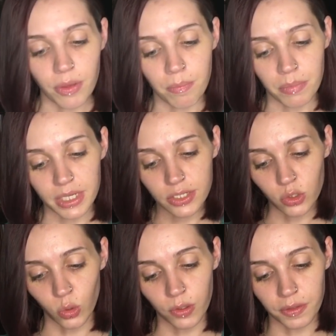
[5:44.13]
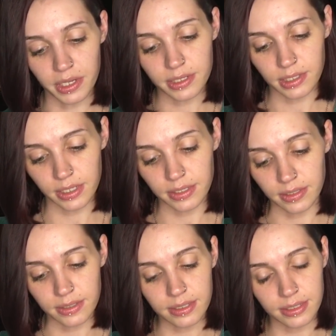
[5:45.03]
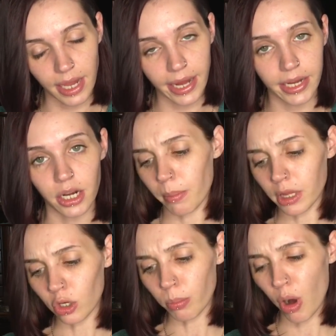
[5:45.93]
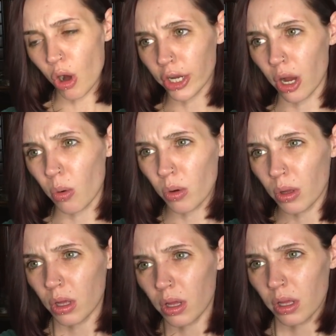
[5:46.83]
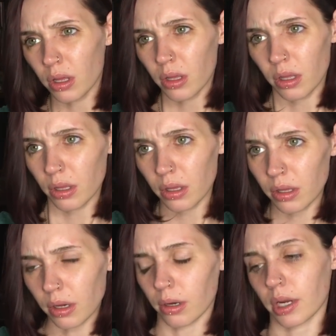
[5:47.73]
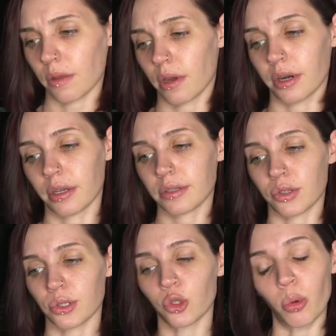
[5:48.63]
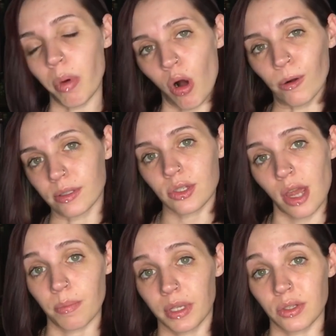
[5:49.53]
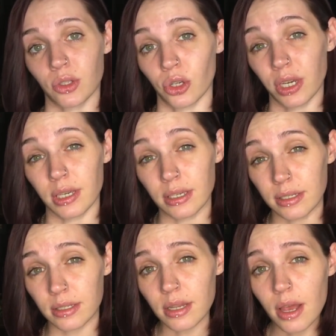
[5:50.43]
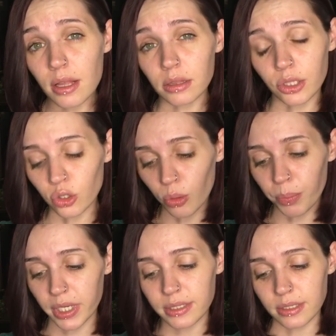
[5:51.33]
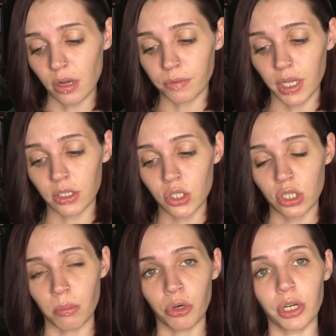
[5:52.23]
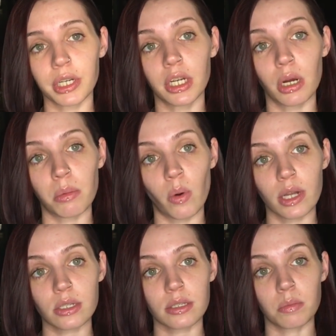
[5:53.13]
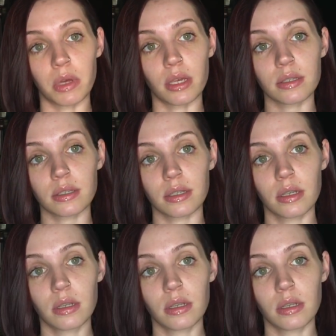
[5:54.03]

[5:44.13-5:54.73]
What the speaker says: The mist on this is insane. Where'd my little ball go? Okay, there it is. There's a little ball inside because there is little bits of like shimmer in here. Watch this mist.